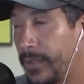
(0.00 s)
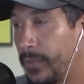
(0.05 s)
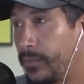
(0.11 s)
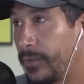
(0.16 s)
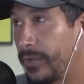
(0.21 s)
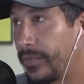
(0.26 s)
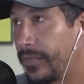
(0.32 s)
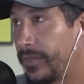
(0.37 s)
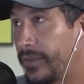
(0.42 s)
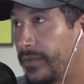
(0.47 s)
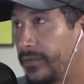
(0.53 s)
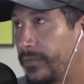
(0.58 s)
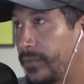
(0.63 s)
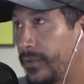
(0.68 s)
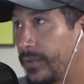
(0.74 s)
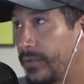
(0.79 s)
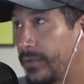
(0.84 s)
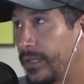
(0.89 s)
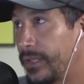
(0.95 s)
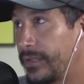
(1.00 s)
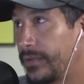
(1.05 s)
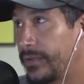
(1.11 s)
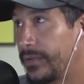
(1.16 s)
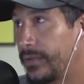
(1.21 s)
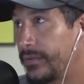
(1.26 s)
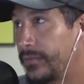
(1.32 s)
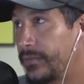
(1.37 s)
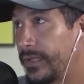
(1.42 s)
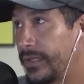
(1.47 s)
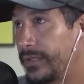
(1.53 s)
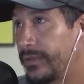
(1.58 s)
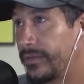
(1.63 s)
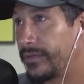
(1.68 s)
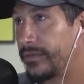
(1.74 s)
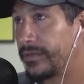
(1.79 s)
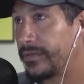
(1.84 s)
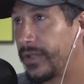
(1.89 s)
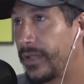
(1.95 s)
with this, what you need to do is you need to
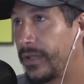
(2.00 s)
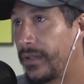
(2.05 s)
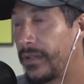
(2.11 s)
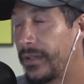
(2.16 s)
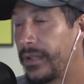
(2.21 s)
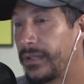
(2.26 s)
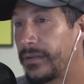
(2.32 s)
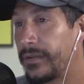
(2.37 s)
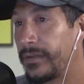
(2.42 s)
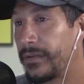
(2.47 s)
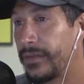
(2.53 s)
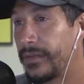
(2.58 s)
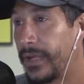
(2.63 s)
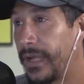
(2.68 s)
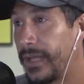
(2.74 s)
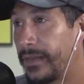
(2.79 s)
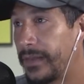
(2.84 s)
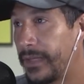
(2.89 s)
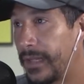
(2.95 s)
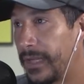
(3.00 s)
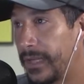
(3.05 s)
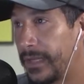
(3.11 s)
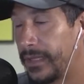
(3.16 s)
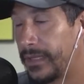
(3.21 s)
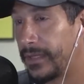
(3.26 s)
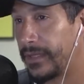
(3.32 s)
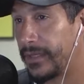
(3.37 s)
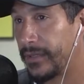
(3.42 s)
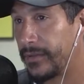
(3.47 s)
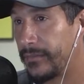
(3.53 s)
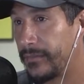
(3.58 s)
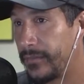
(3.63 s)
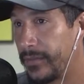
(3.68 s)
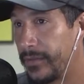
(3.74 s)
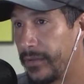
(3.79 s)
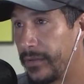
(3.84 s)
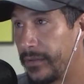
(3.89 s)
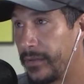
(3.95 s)
sell it at the end
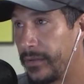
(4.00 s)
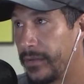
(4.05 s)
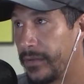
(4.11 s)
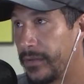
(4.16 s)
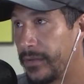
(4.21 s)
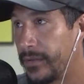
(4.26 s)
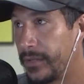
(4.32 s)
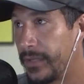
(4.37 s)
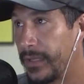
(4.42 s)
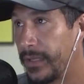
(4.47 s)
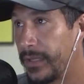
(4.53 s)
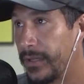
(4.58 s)
of the, like,